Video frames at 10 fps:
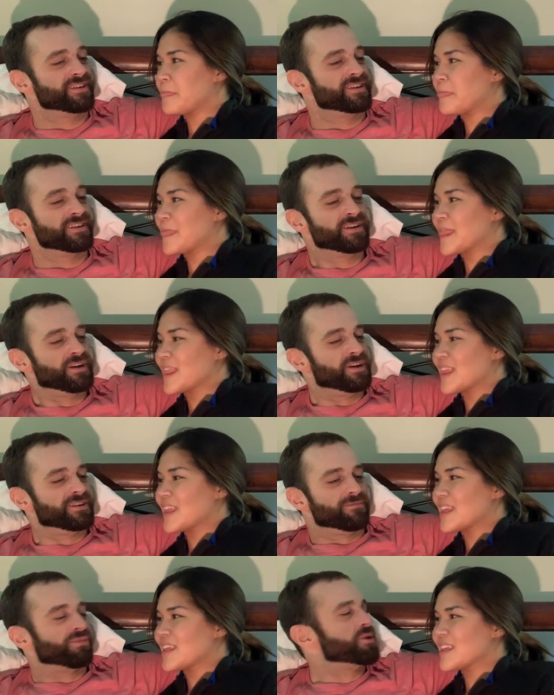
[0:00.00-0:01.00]
Speaker 1: to
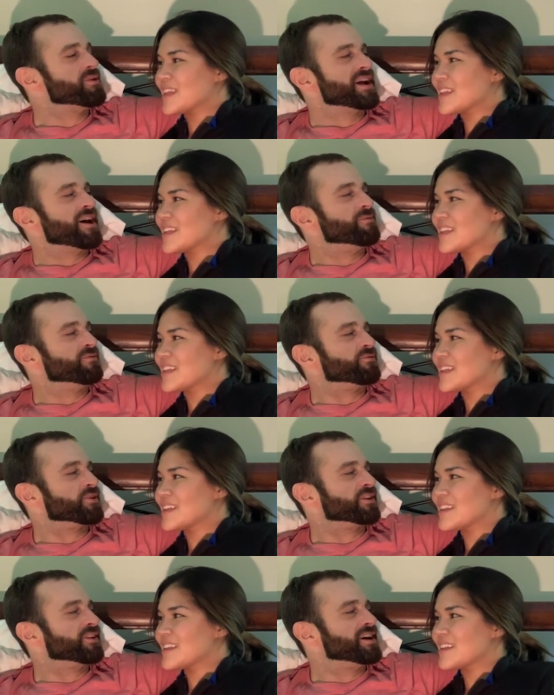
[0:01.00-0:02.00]
to blow it out
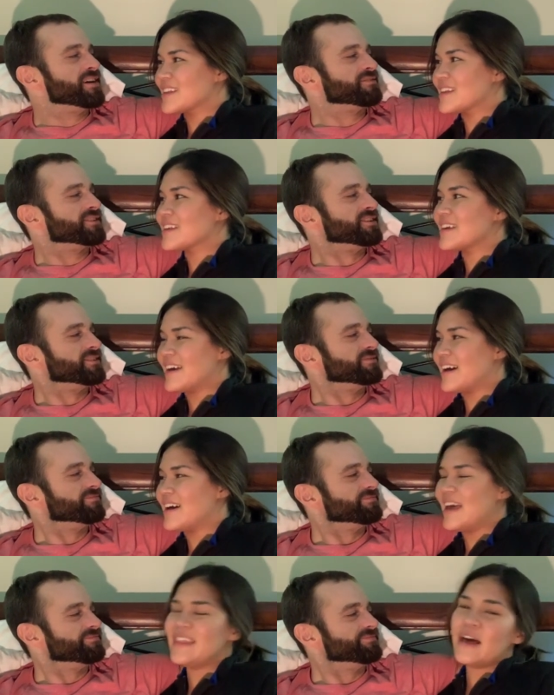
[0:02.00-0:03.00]
before he left.
Speaker 2: Yeah,
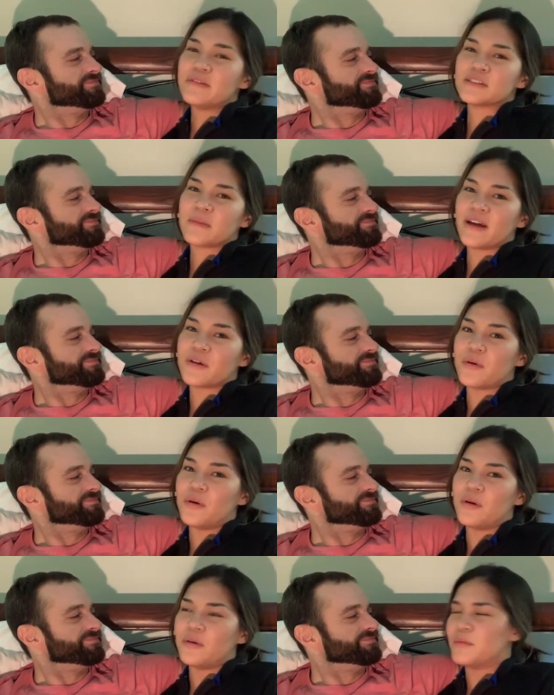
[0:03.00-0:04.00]
and that was my
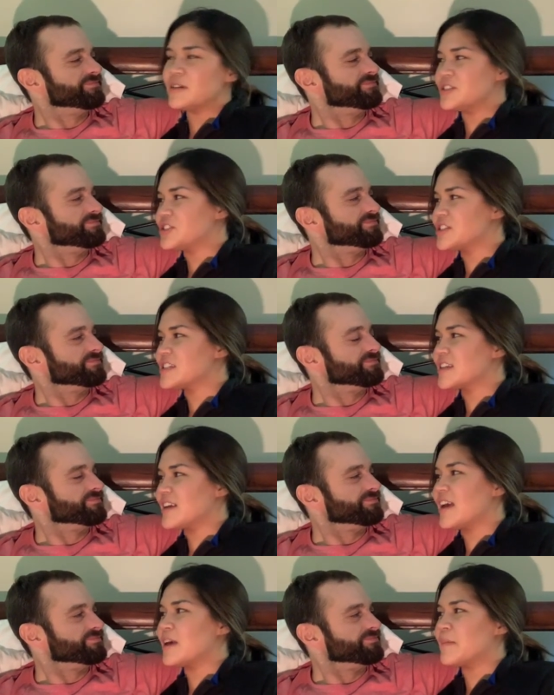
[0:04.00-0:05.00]
goal was just to
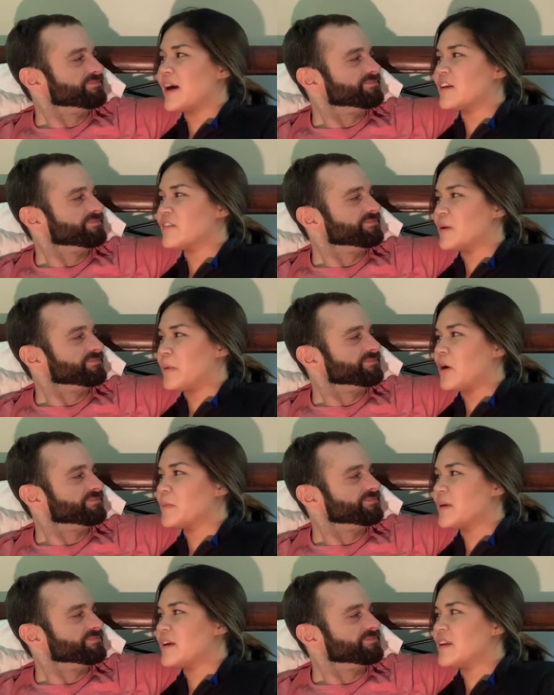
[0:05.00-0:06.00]
get him out of the
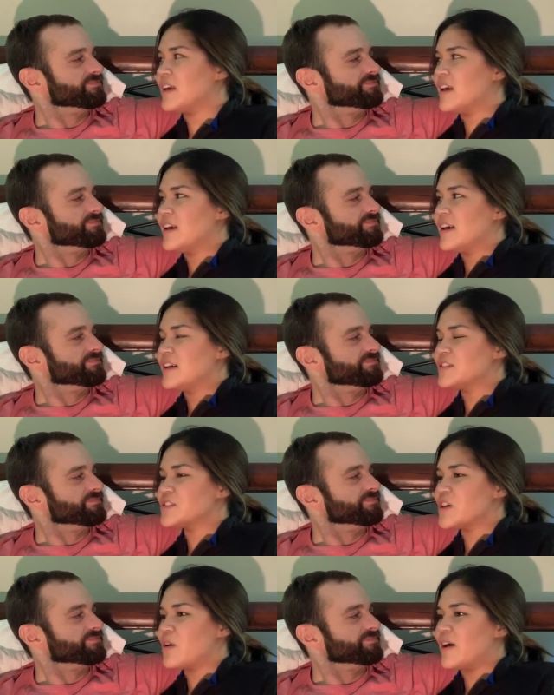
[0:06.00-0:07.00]
apartment, and
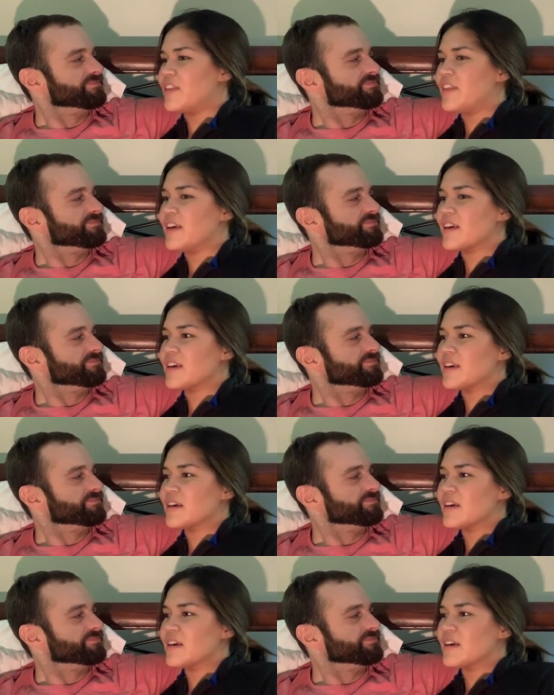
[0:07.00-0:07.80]
so I think